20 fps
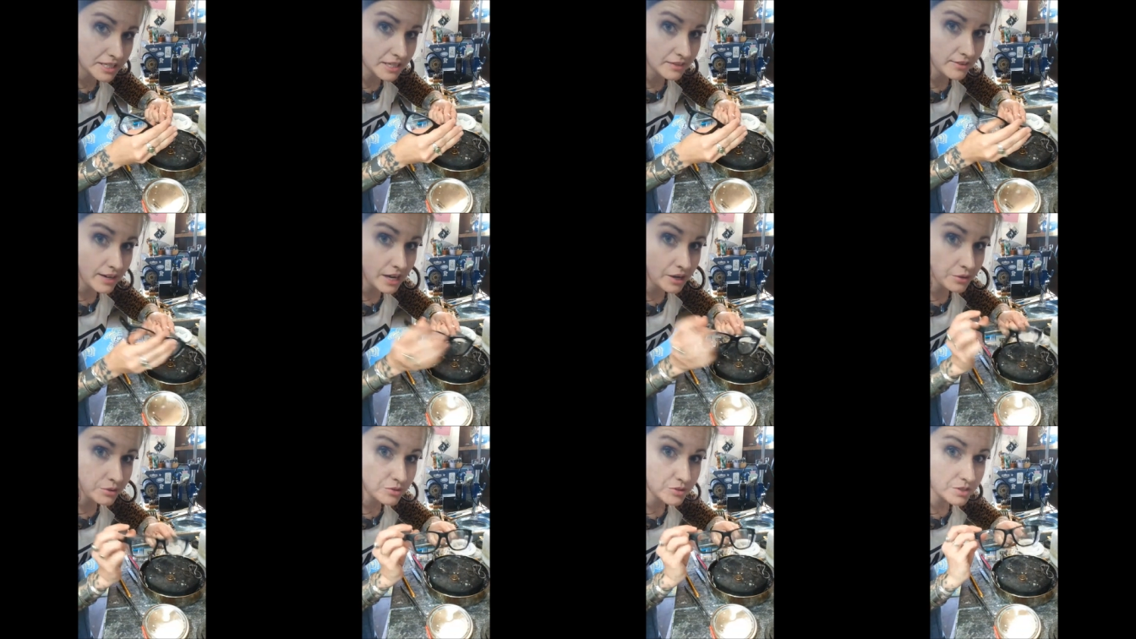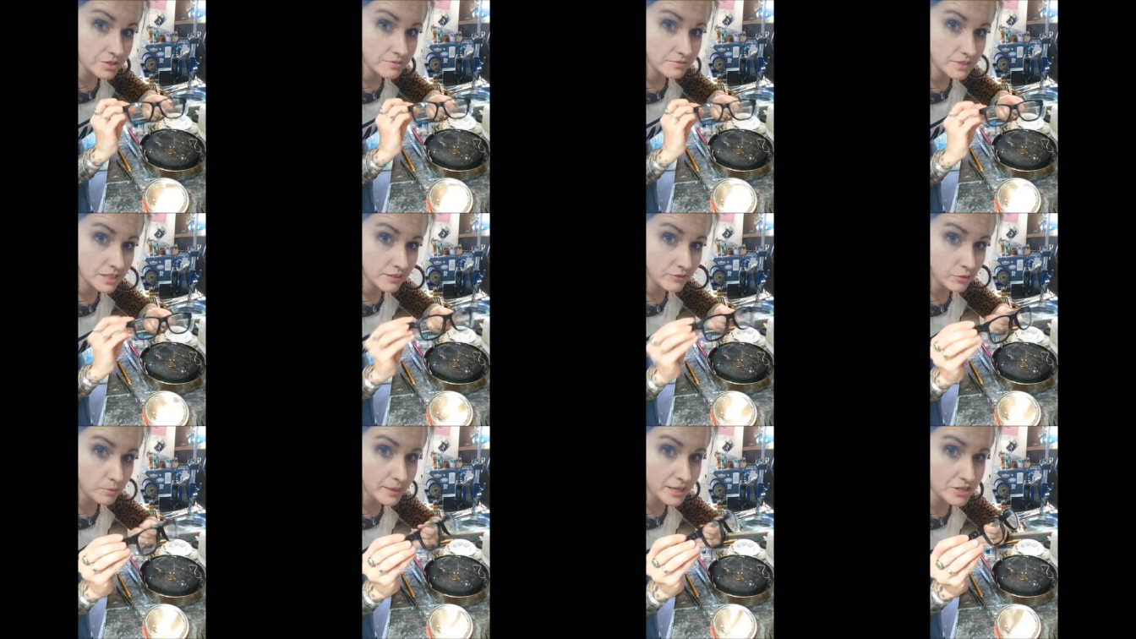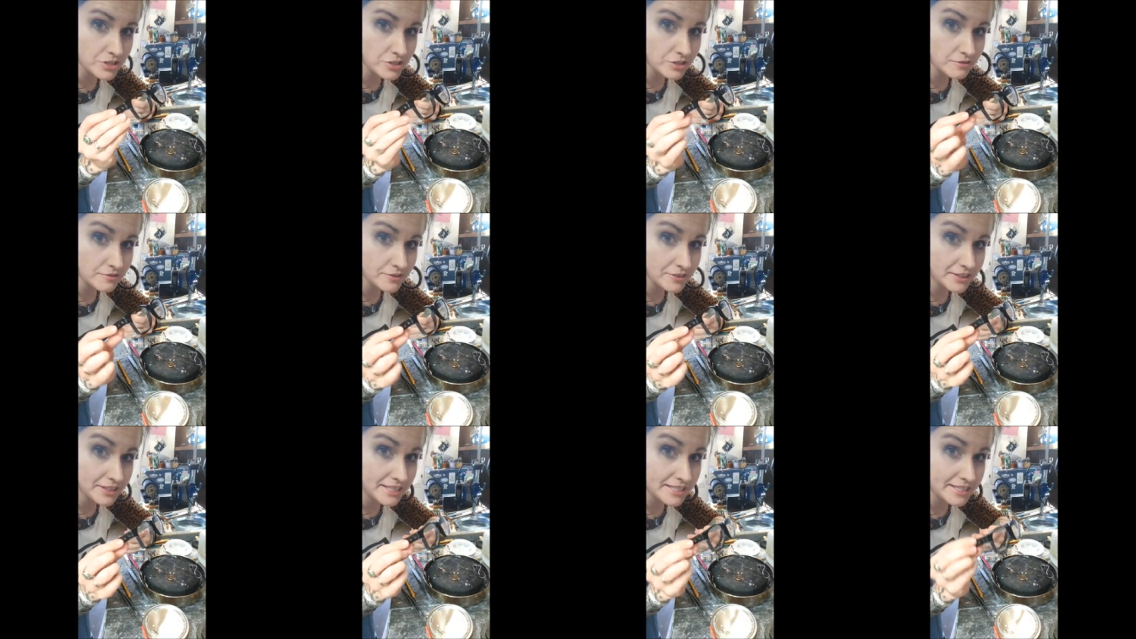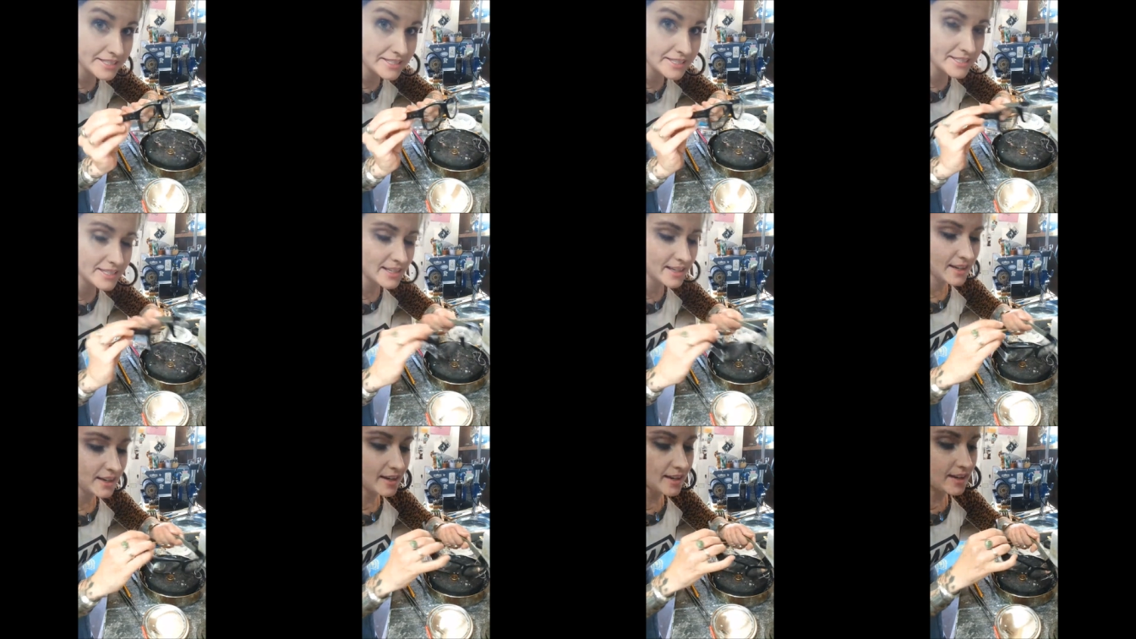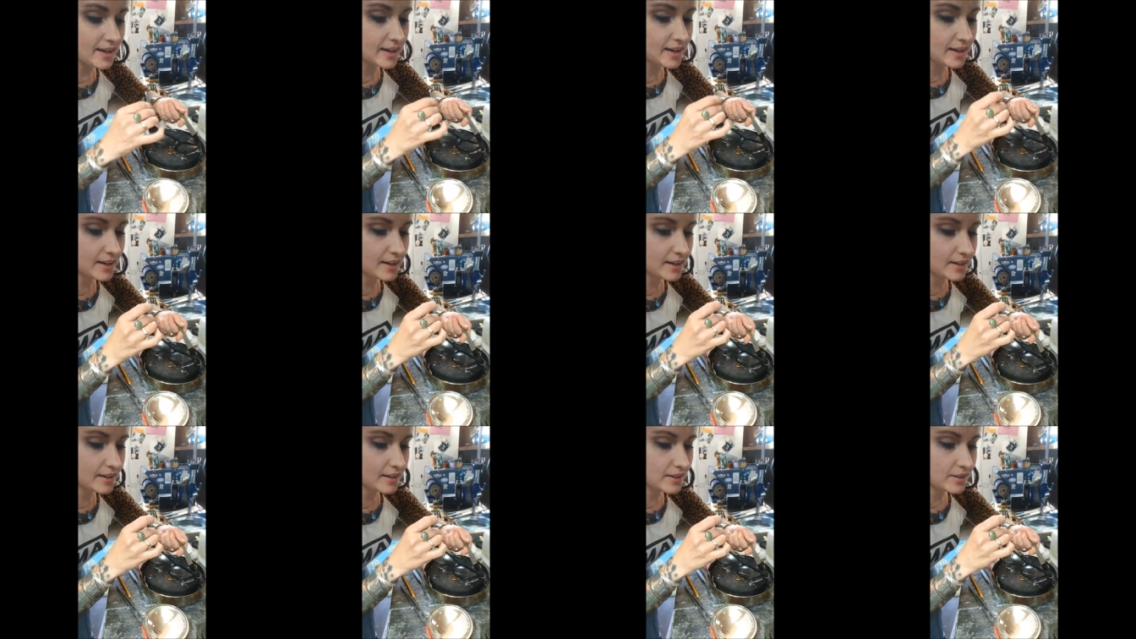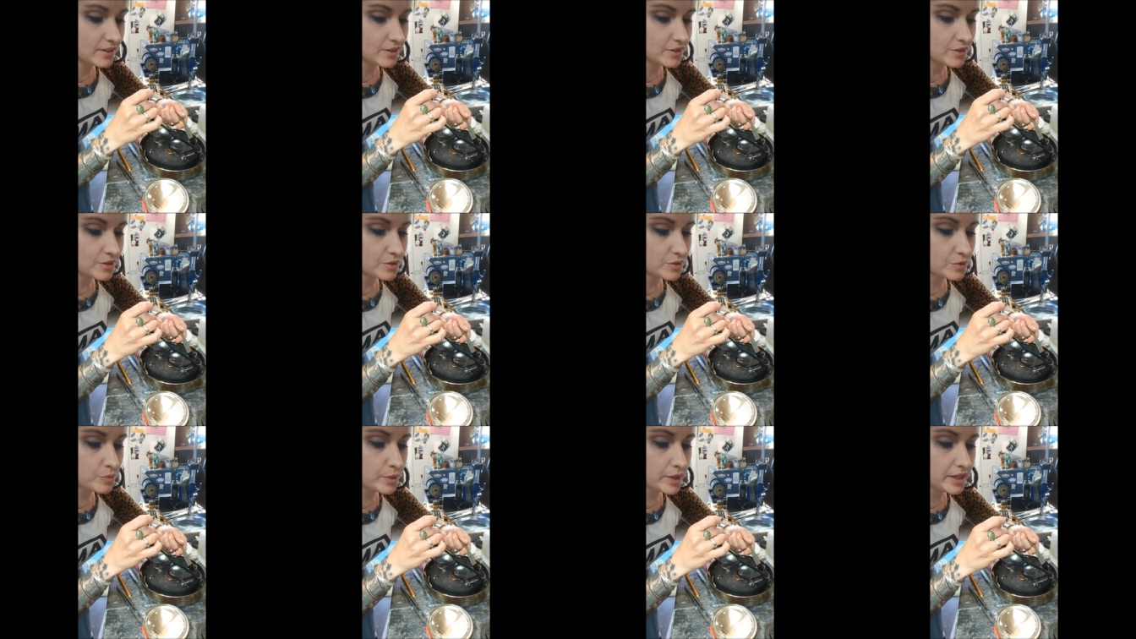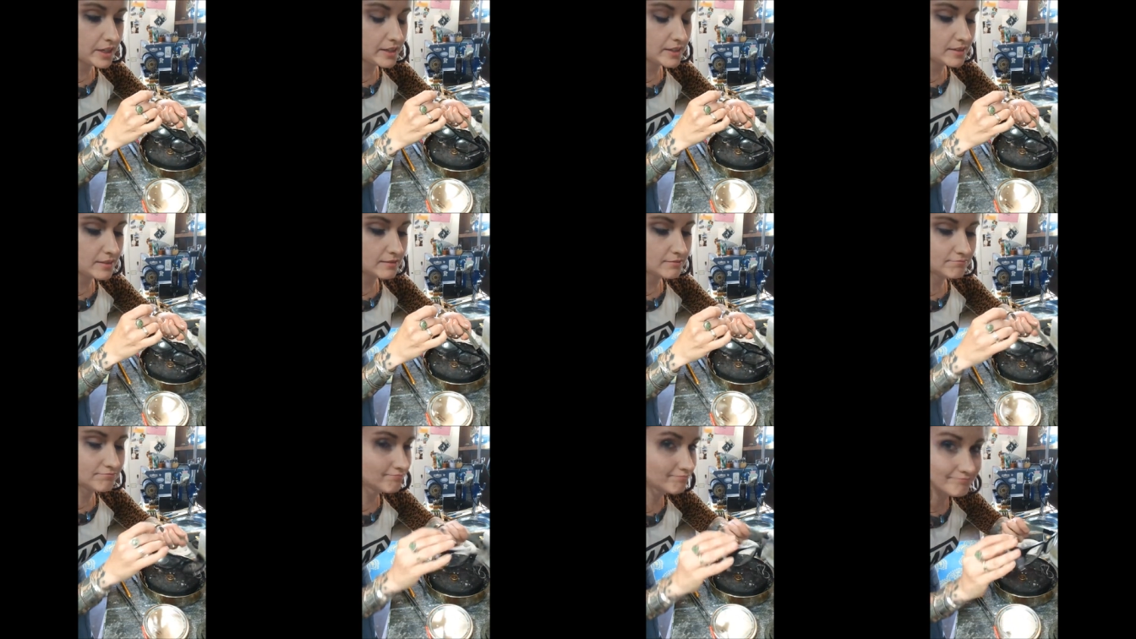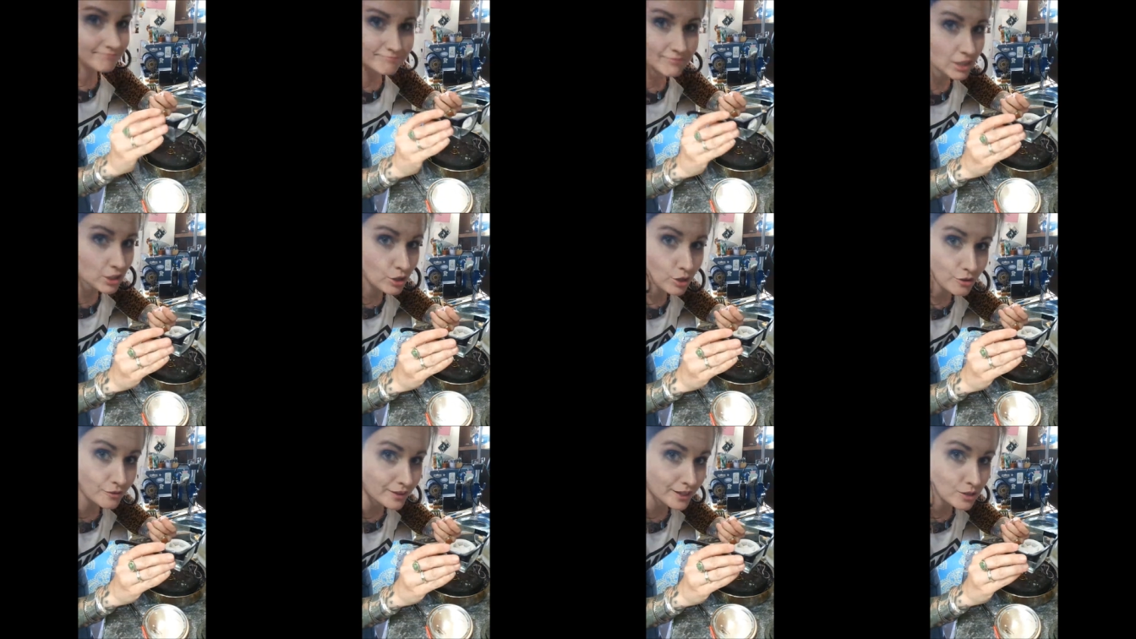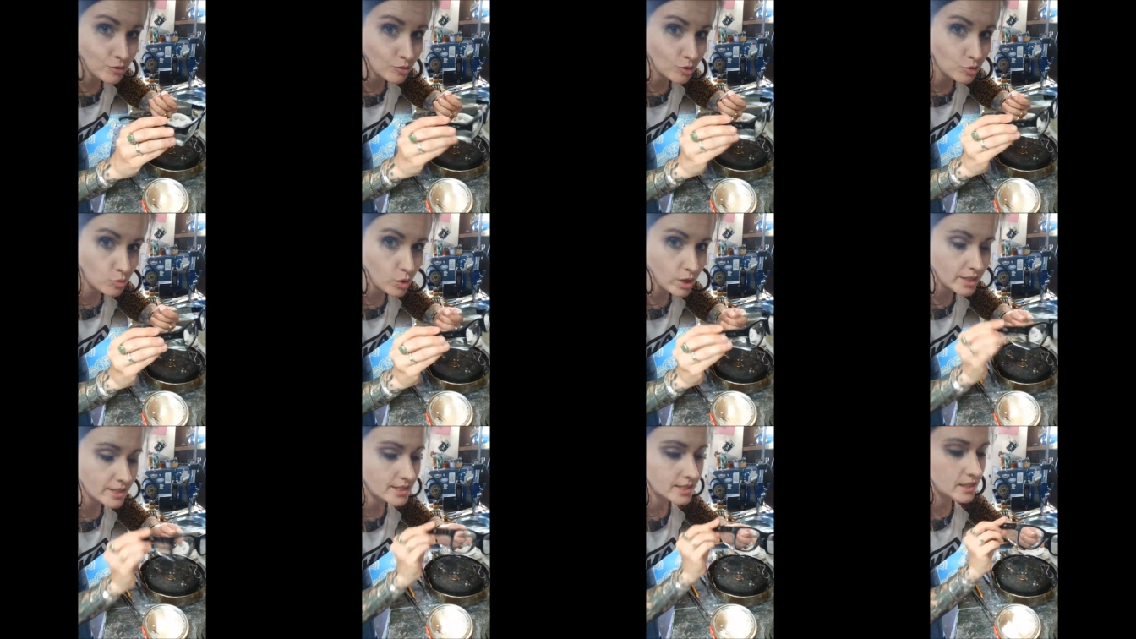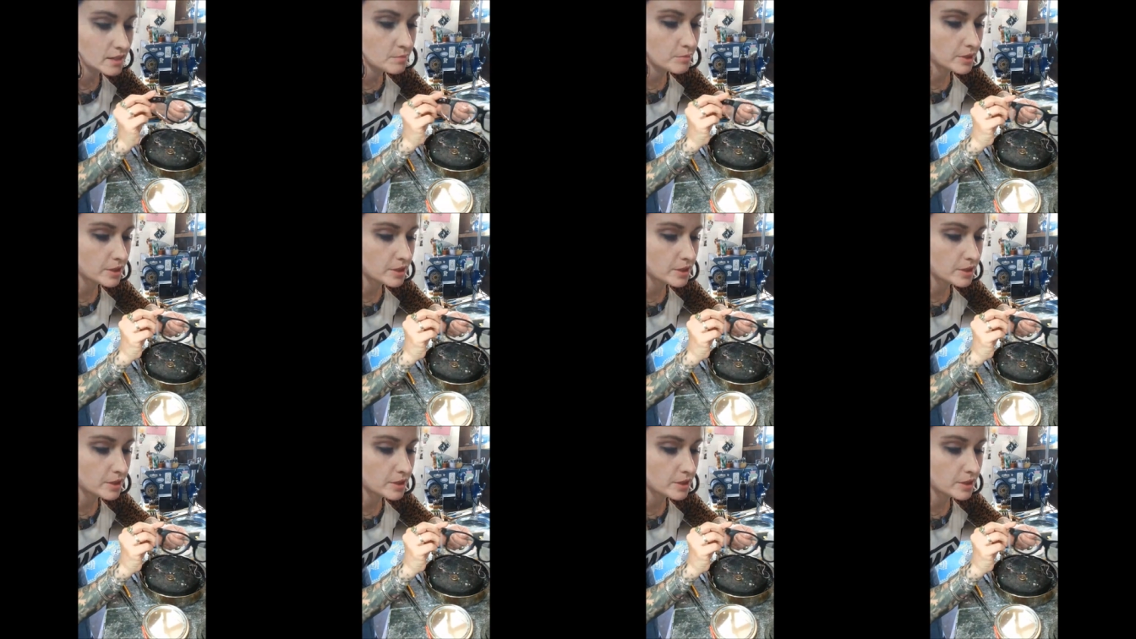give out the information for these uh, when you know if anyone wants it.